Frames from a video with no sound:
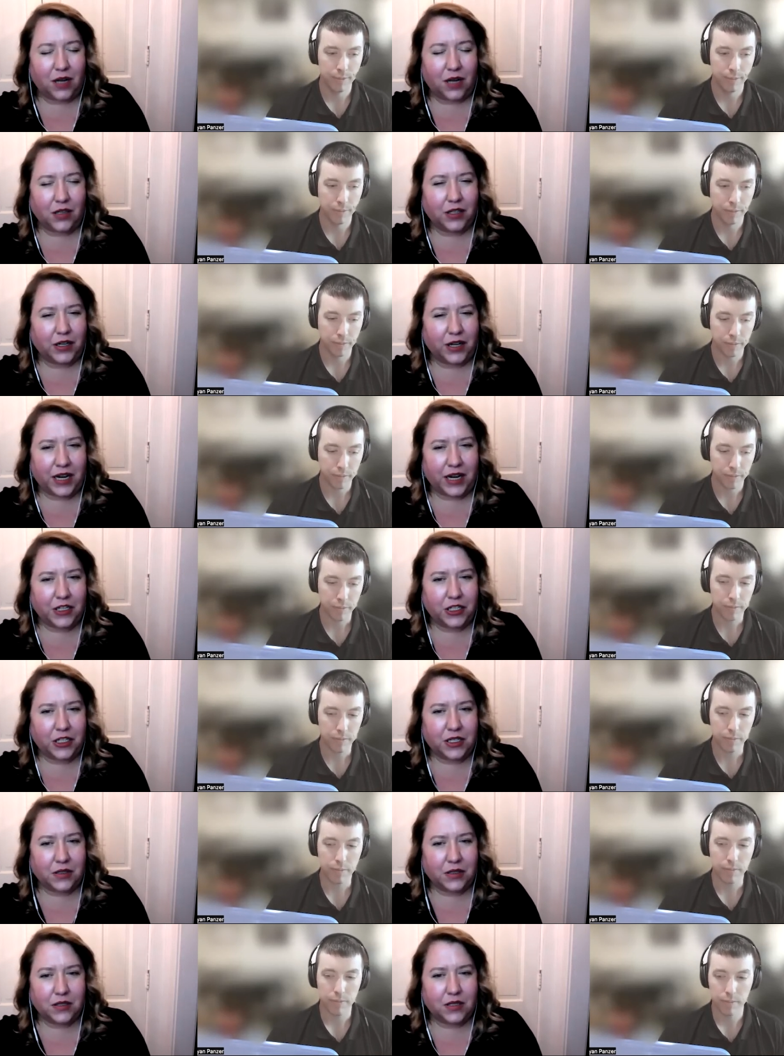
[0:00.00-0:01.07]

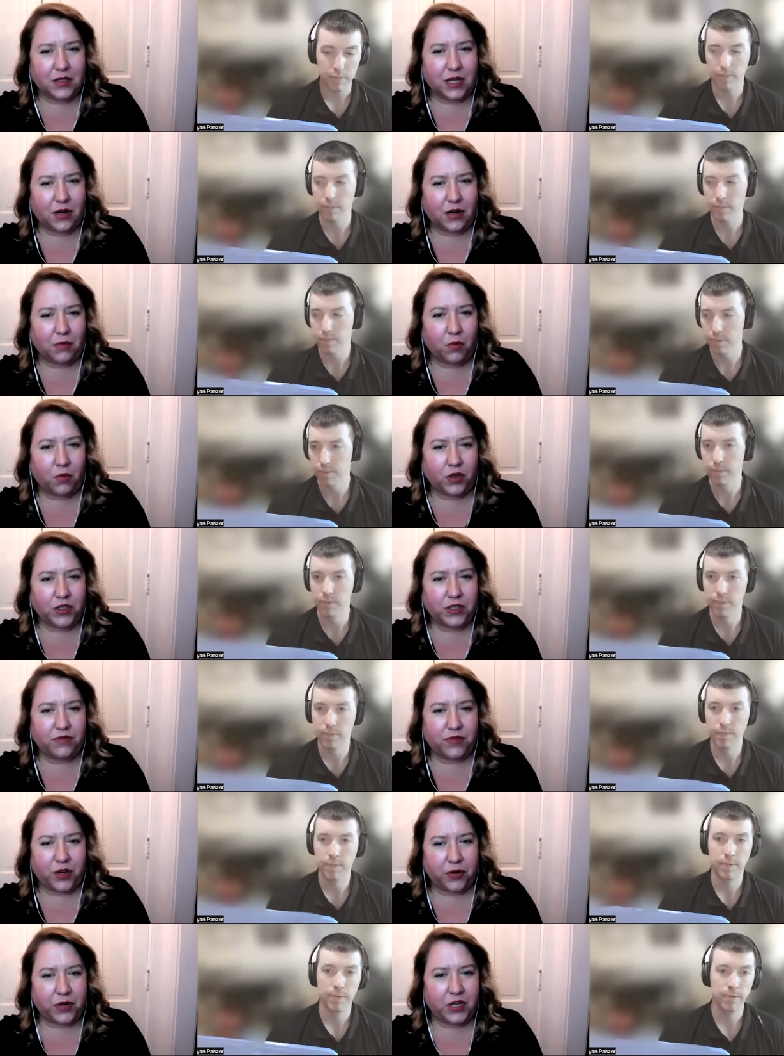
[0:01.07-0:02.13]
Speaker 1: congregations that are more
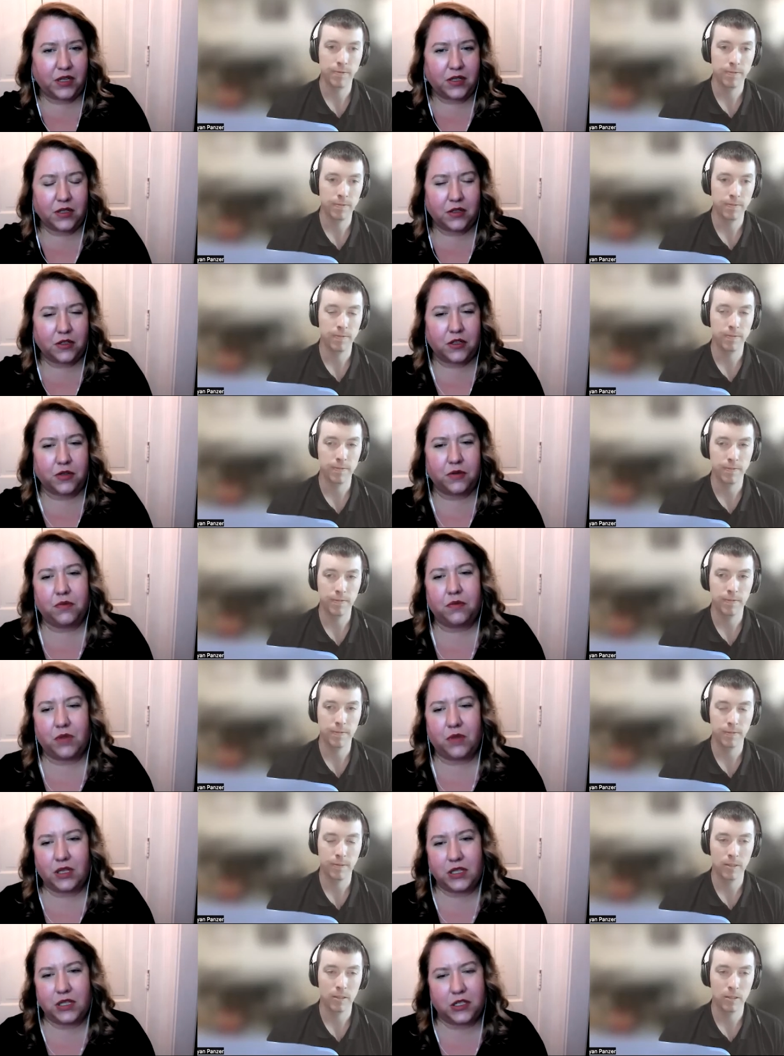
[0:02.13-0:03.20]
devoted to
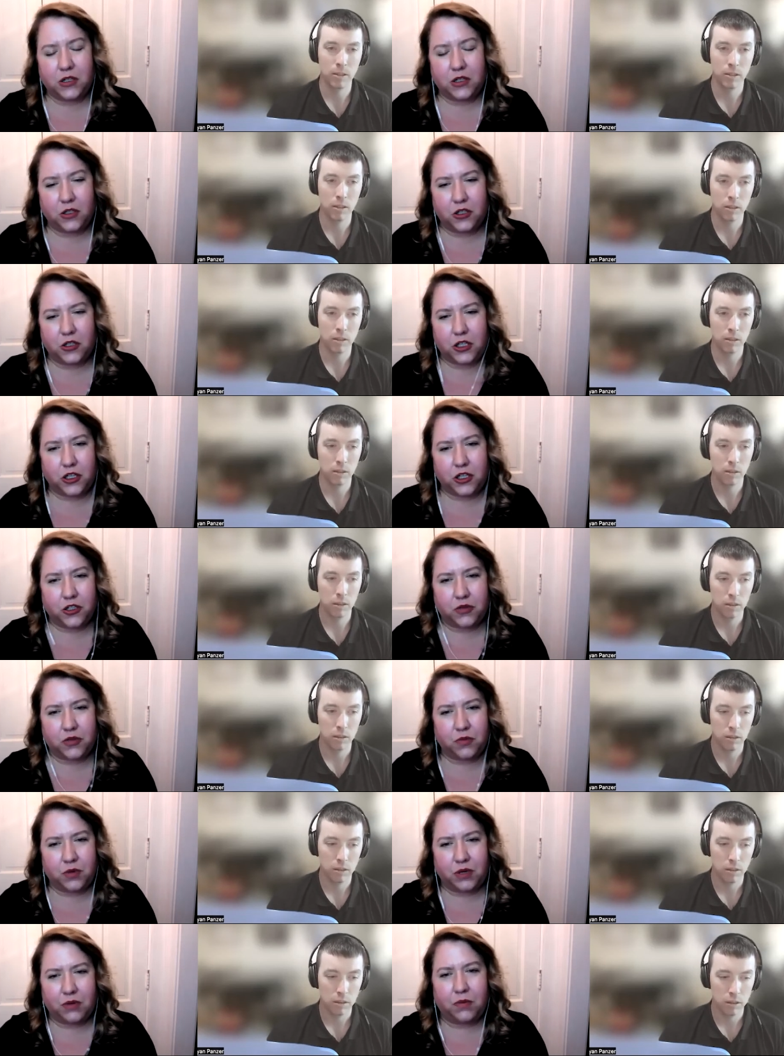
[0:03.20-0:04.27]
the digital church?
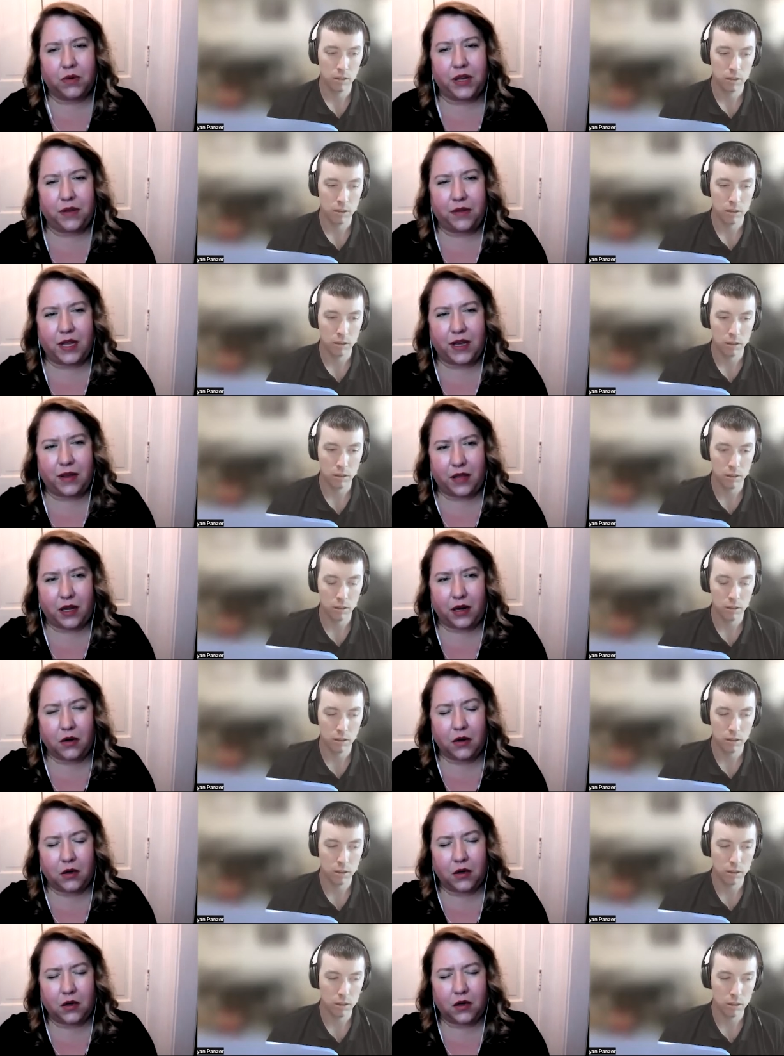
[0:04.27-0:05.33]
What, what do you think
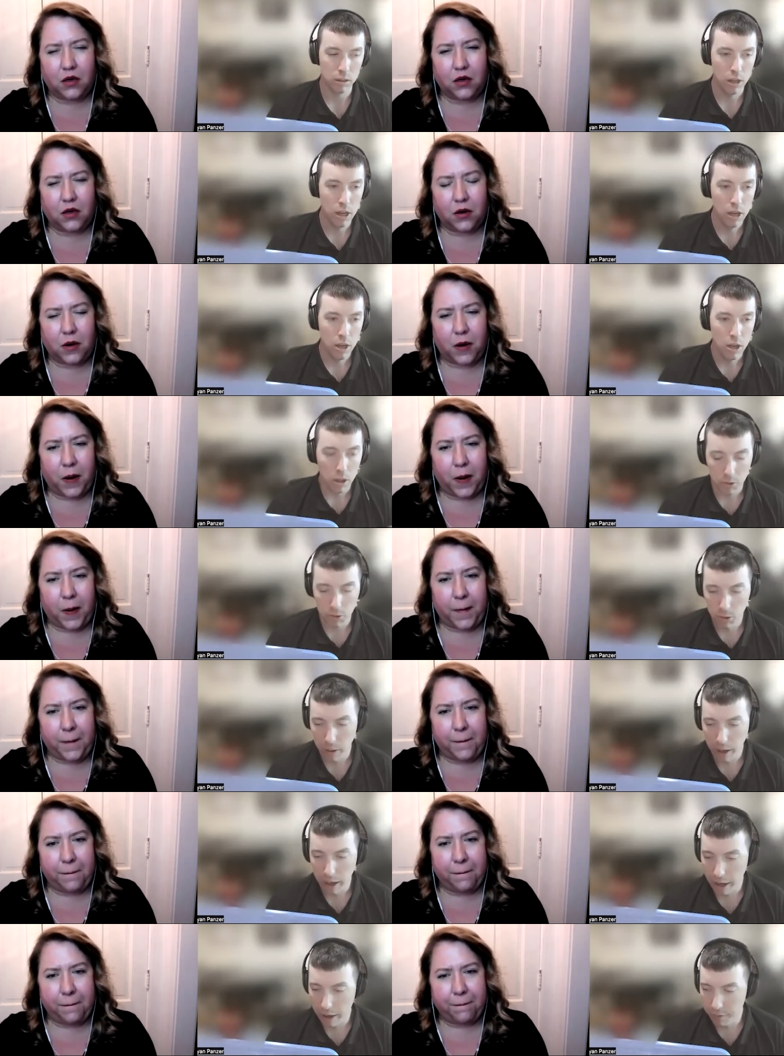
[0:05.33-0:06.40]
there?
Speaker 2: So,
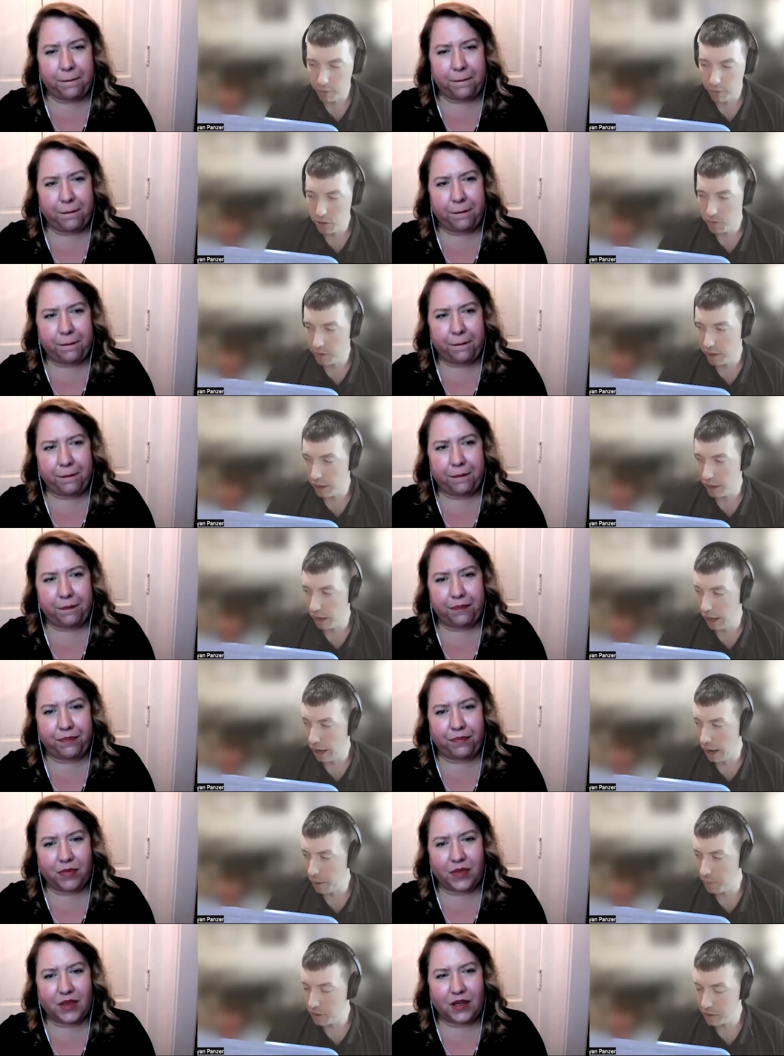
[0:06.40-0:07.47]
I, first of all, I,
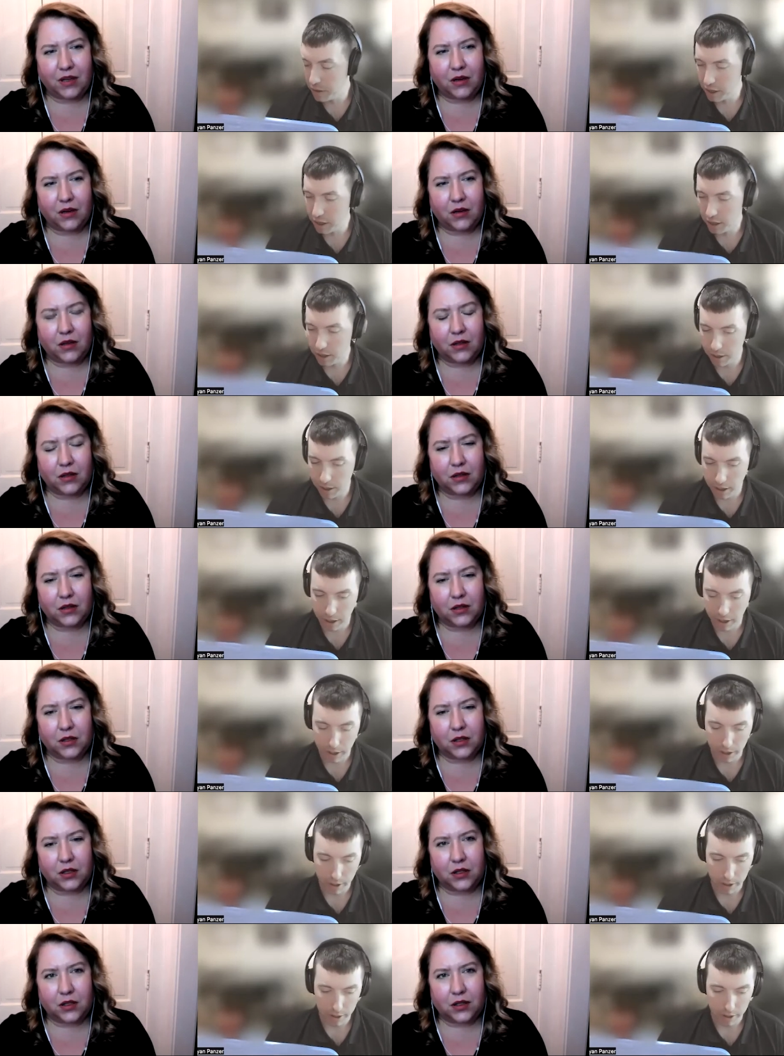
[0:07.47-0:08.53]
I would think
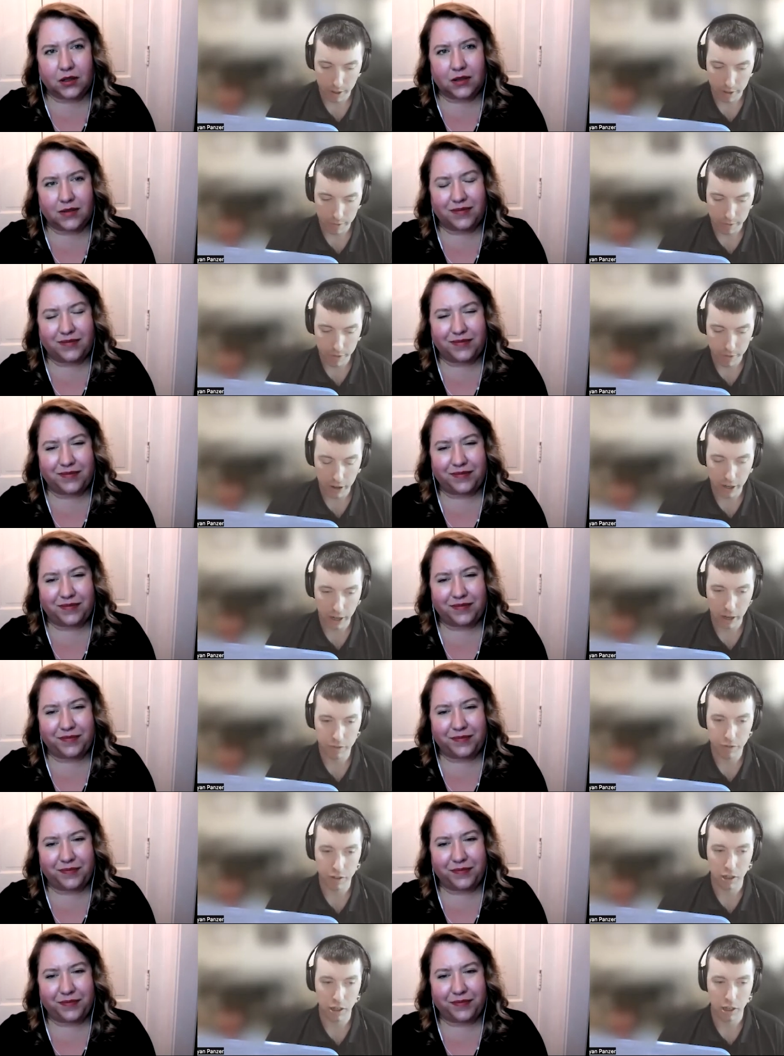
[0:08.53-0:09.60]
uh, very
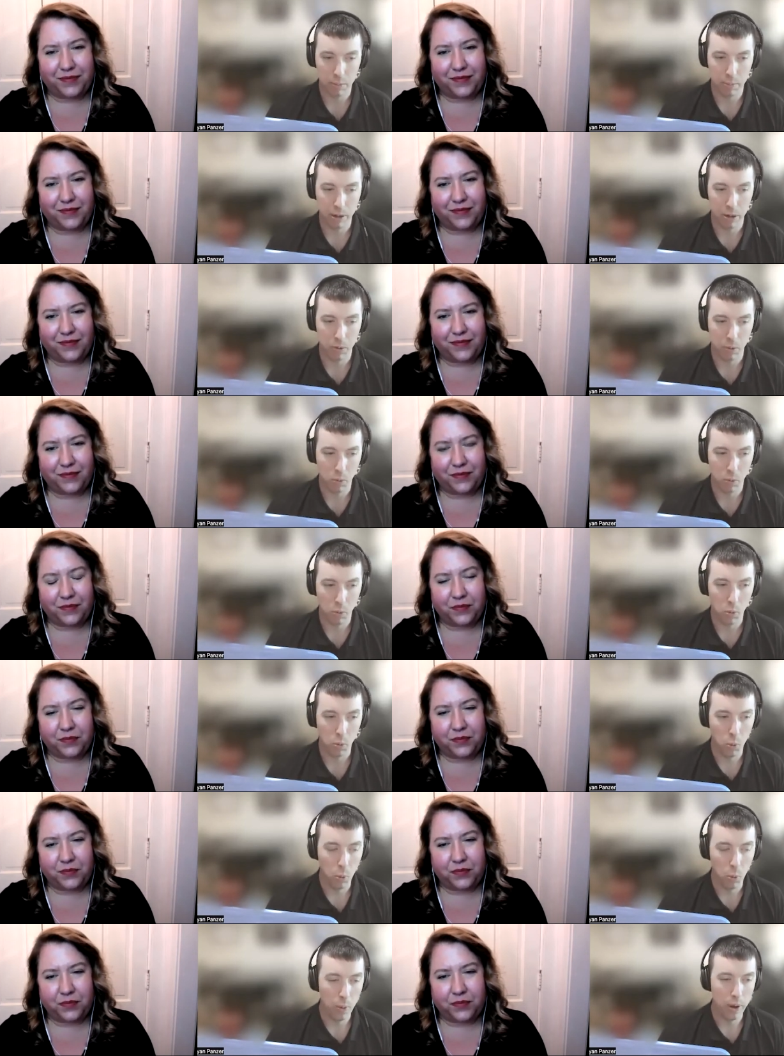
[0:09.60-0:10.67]
carefully about
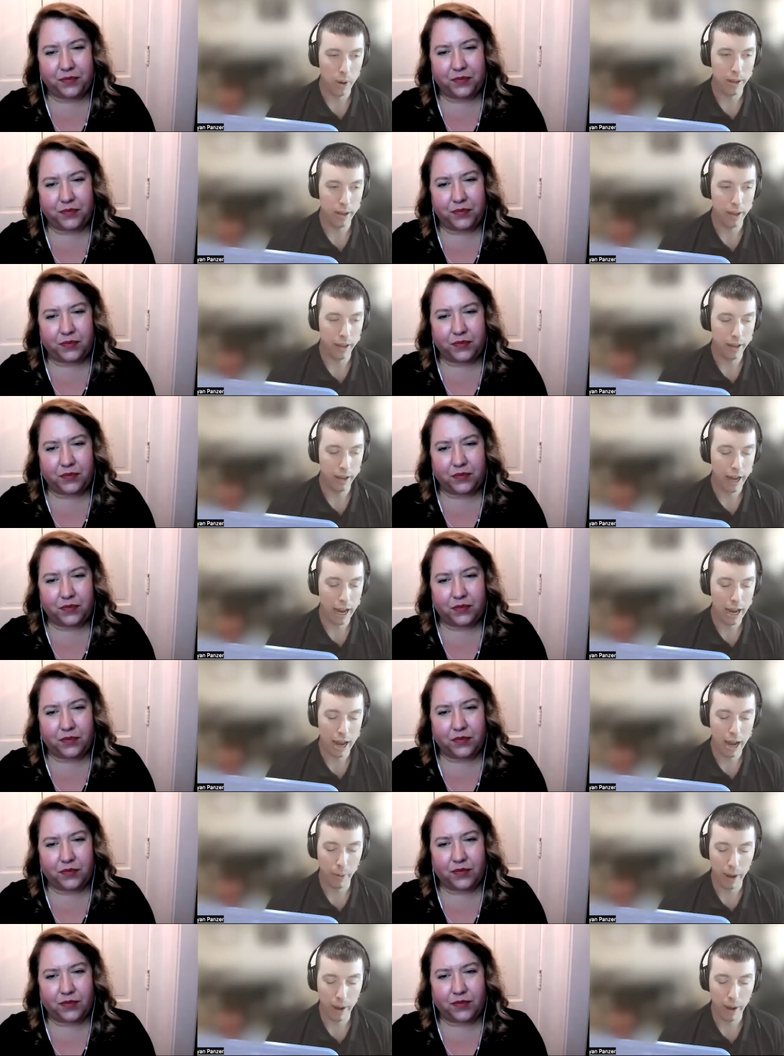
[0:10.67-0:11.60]
what, how